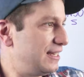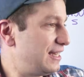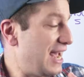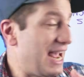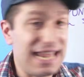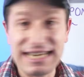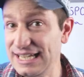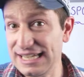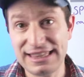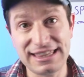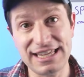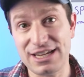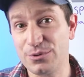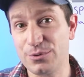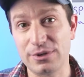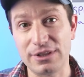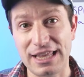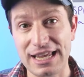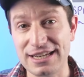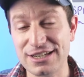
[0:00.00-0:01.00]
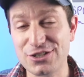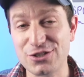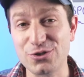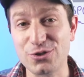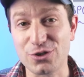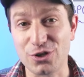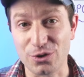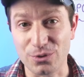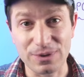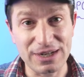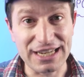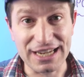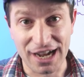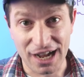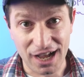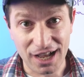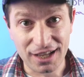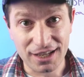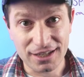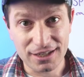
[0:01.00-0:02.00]
anything related to
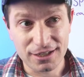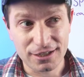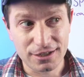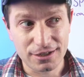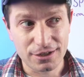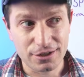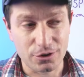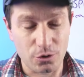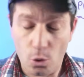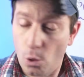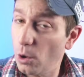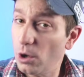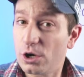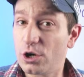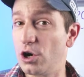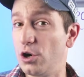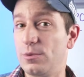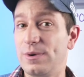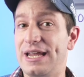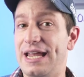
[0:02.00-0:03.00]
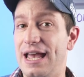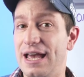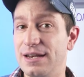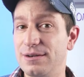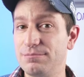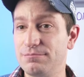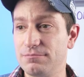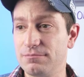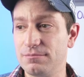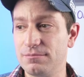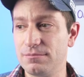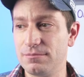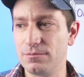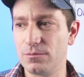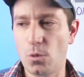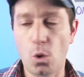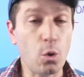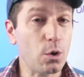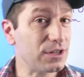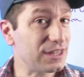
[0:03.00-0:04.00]
Korea or Korean
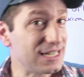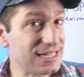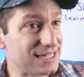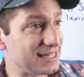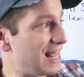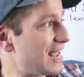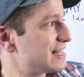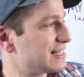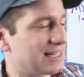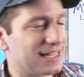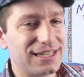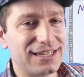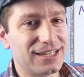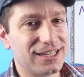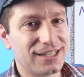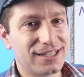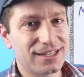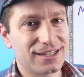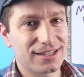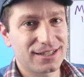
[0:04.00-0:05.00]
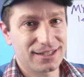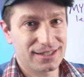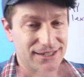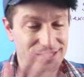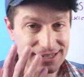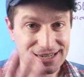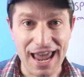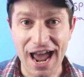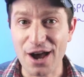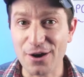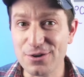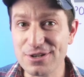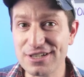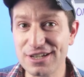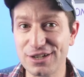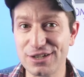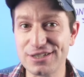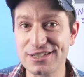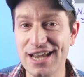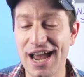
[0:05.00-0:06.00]
or this lesson, now is a
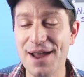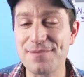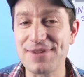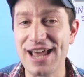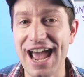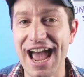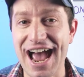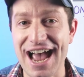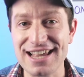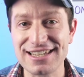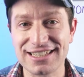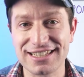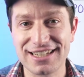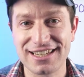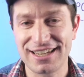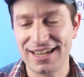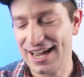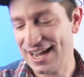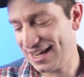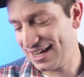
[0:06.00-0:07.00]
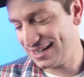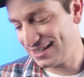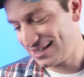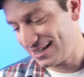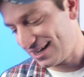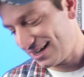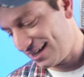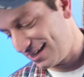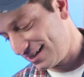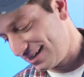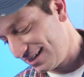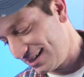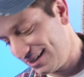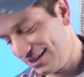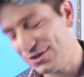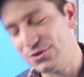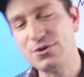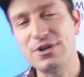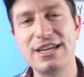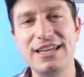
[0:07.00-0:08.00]
good time to ask, and
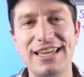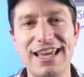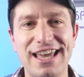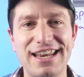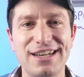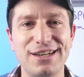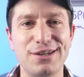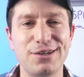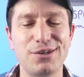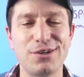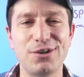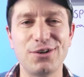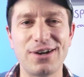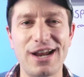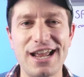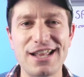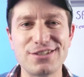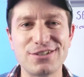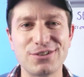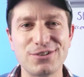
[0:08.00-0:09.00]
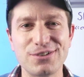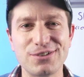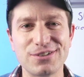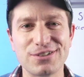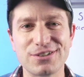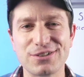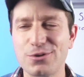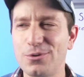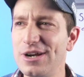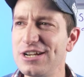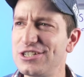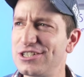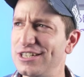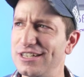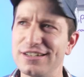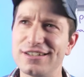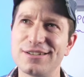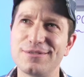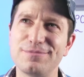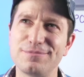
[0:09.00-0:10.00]
you can get your answers
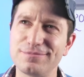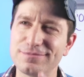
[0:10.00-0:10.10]
questioned.